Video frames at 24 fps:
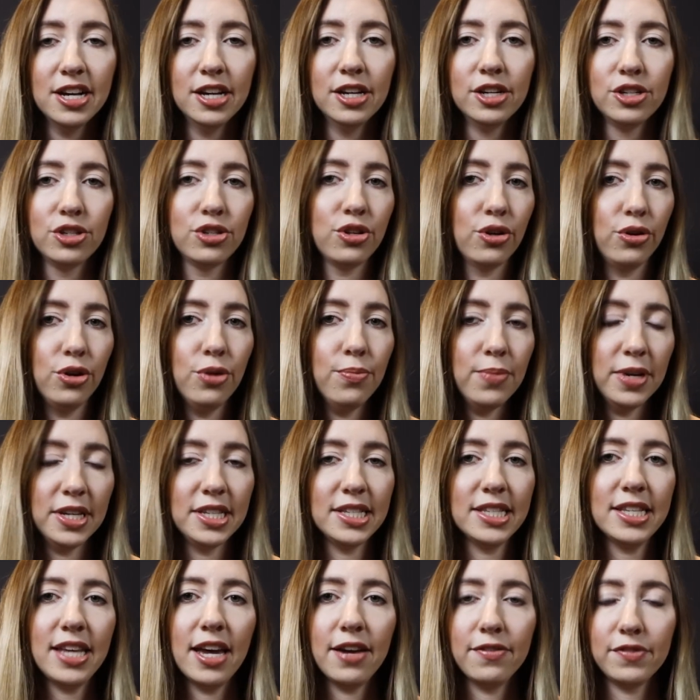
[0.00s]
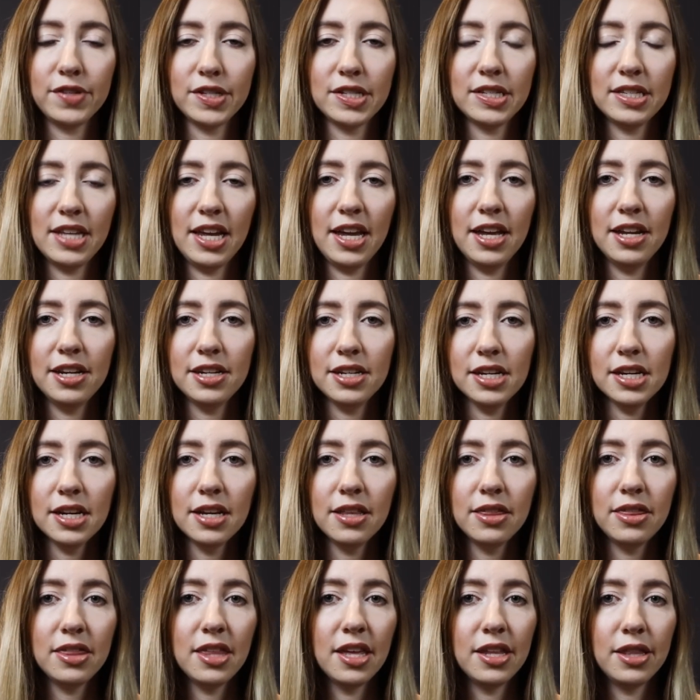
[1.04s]
So you basically have the stand,
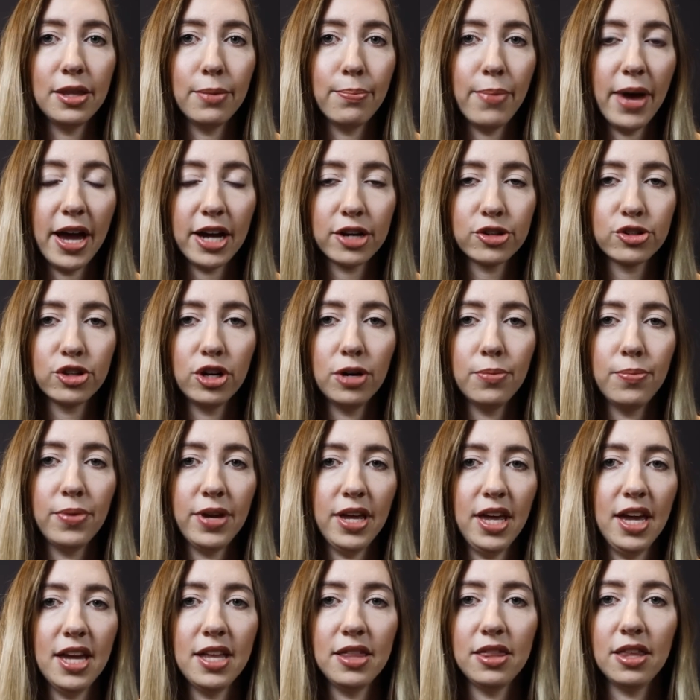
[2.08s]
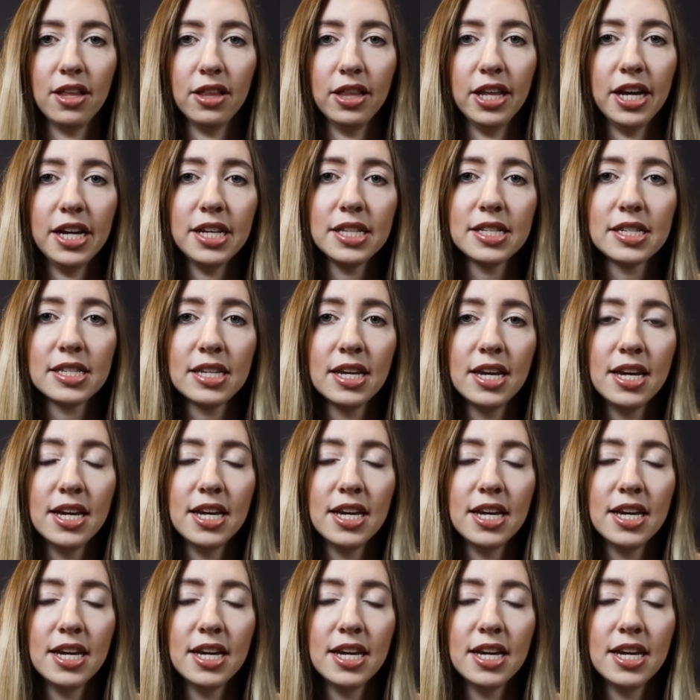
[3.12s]
then the backdrop and the lights.